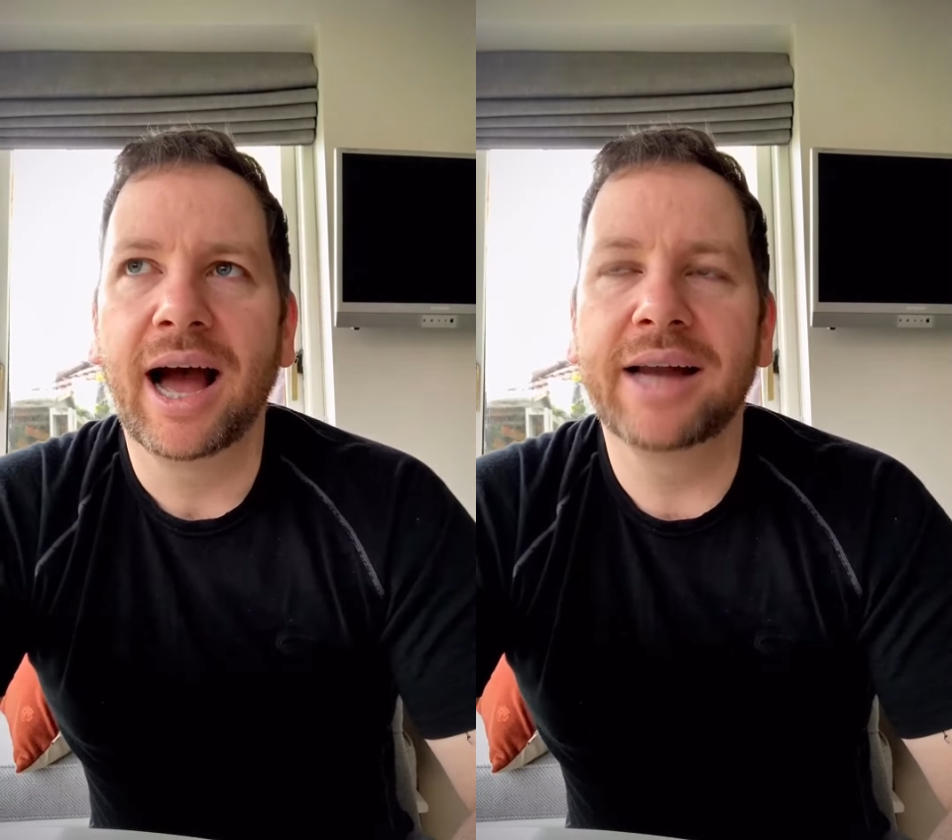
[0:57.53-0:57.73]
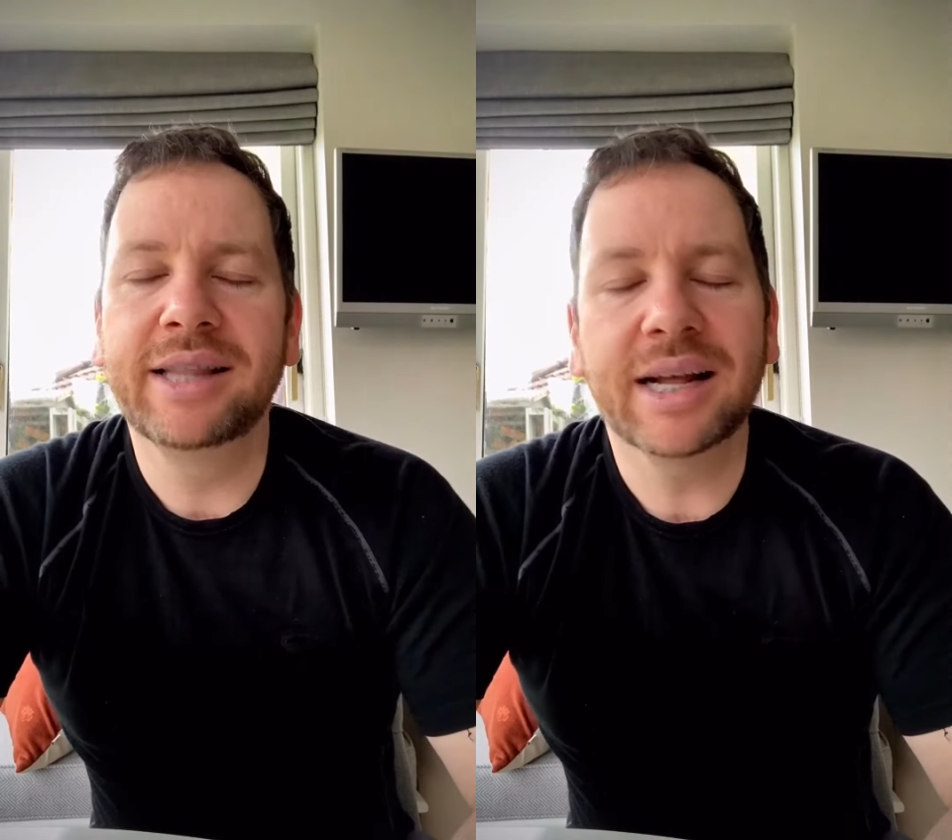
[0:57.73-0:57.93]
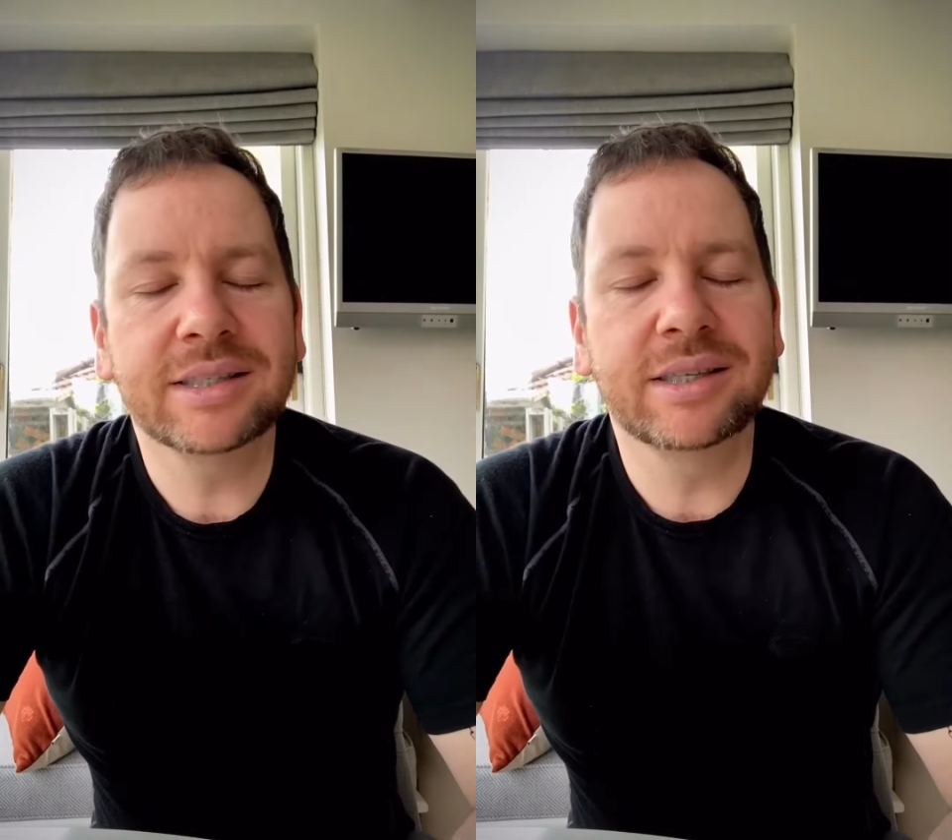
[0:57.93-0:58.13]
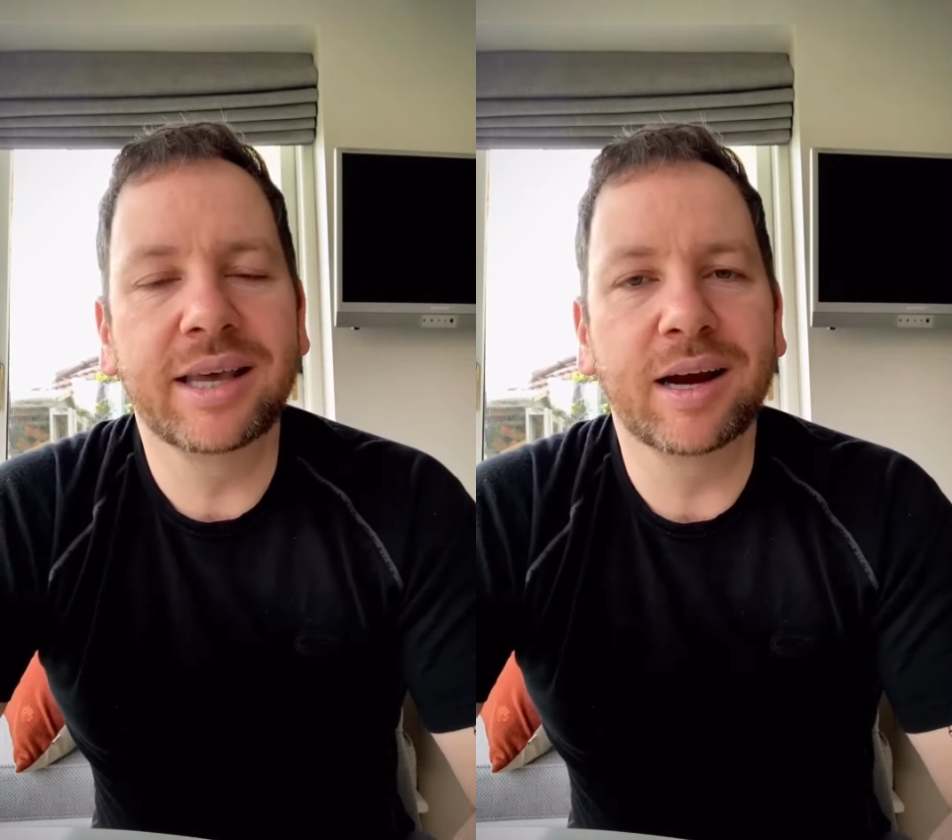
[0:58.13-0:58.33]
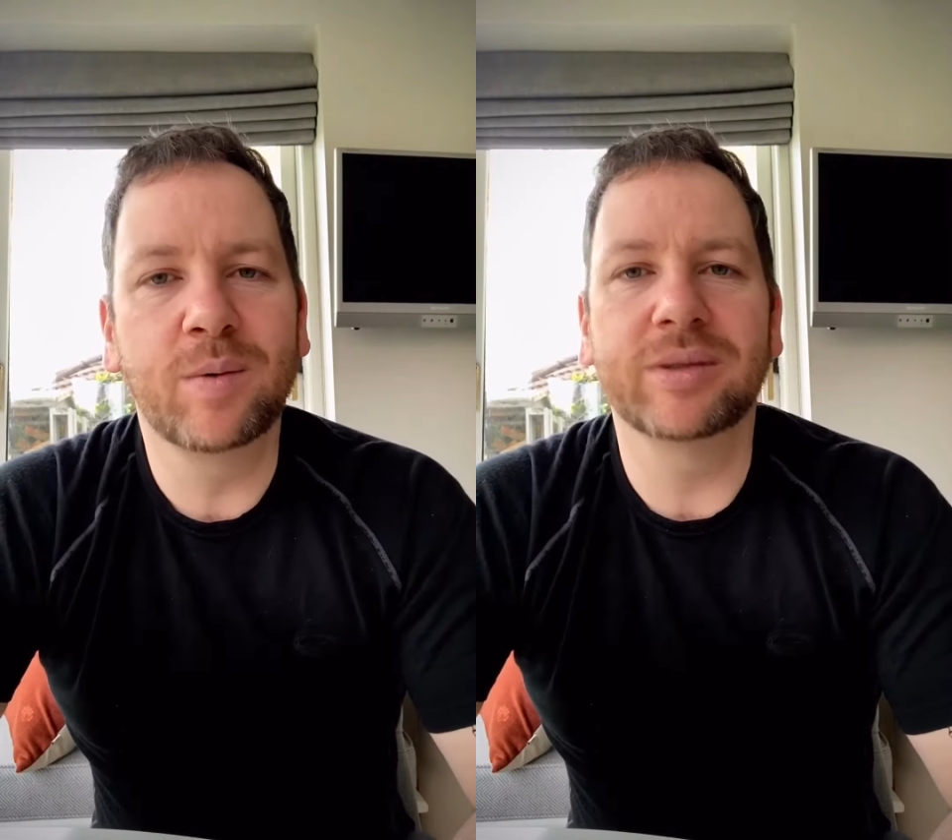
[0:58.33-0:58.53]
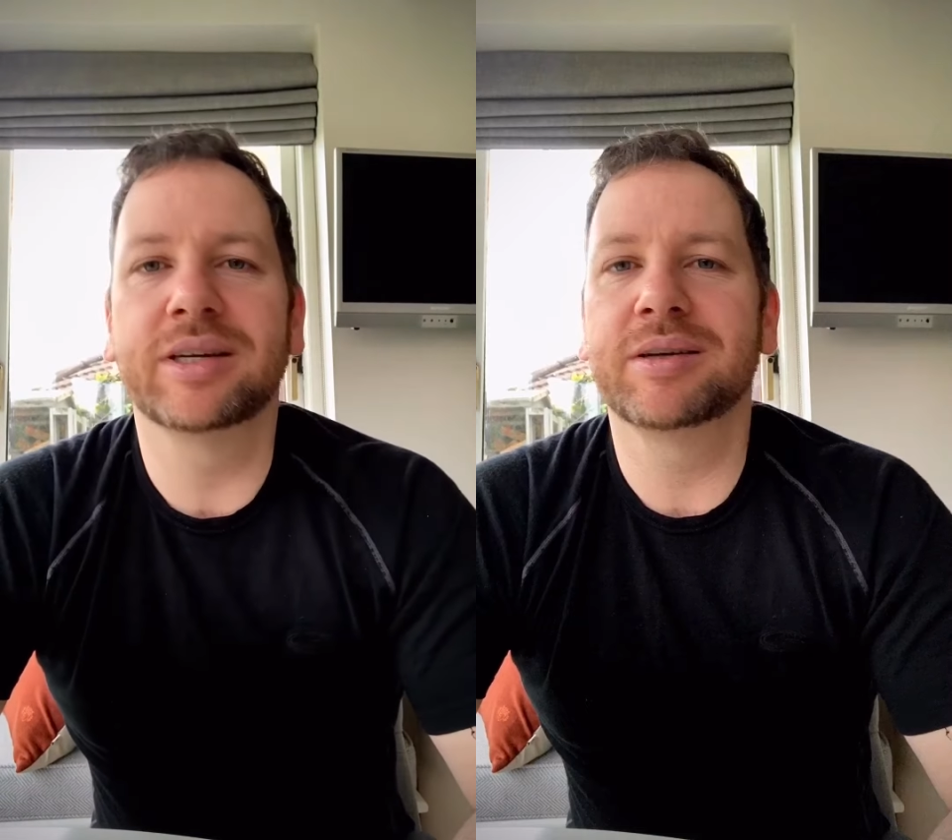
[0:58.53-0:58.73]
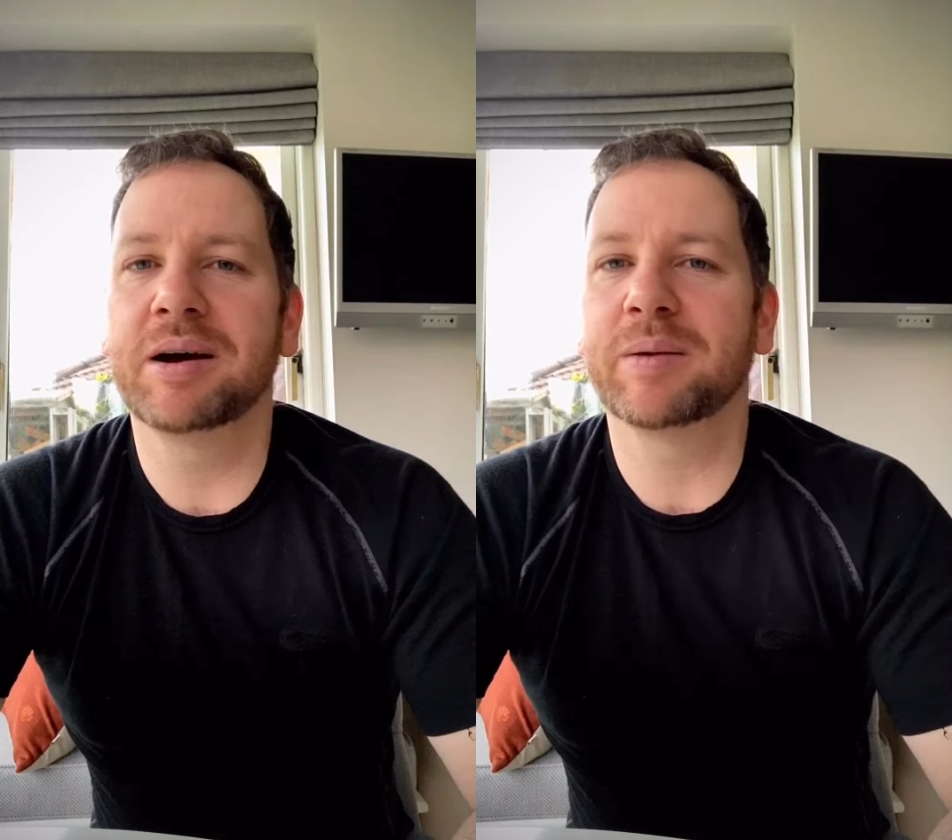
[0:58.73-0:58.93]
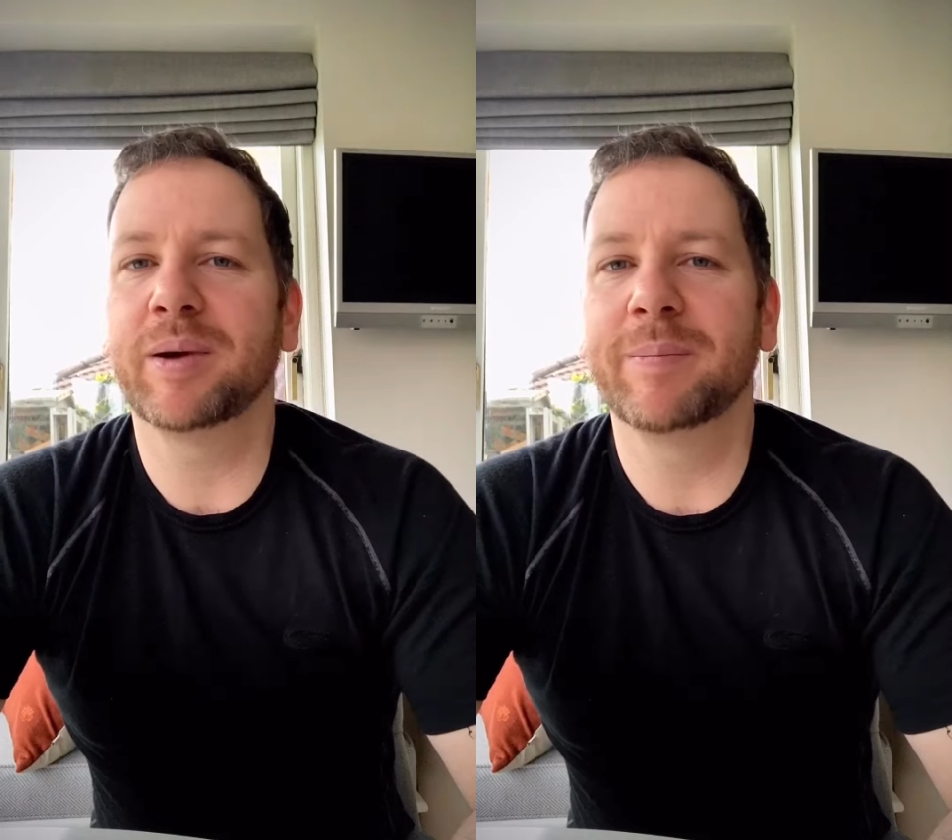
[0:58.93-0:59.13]
And that's the thing I wanted to
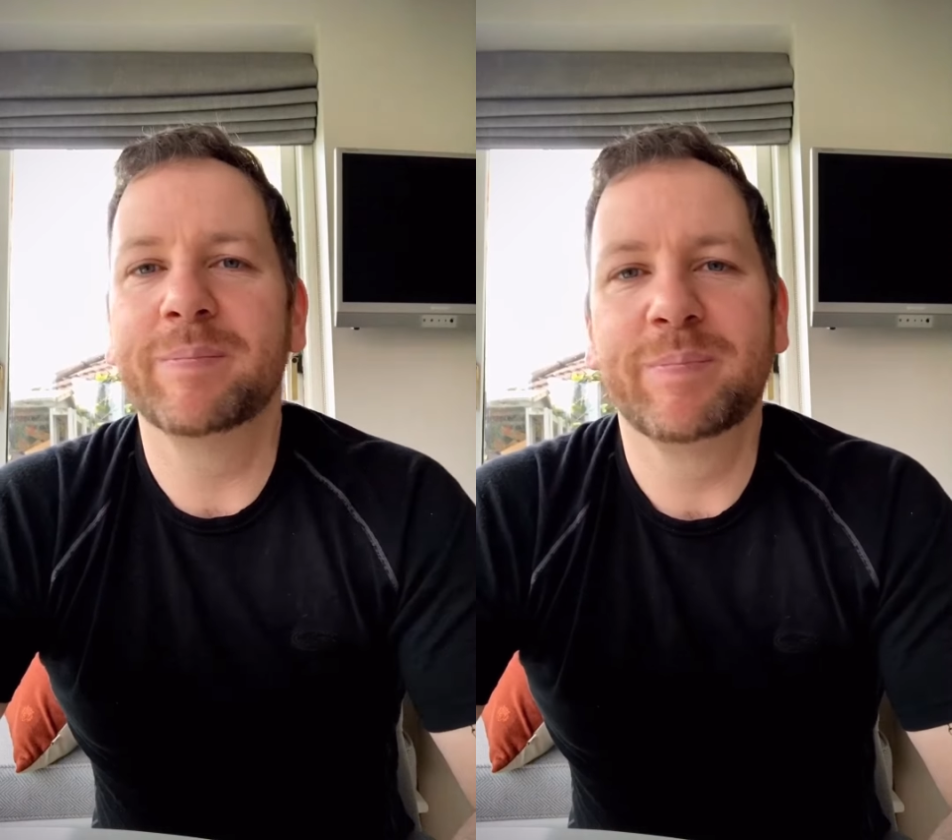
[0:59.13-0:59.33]
talk about.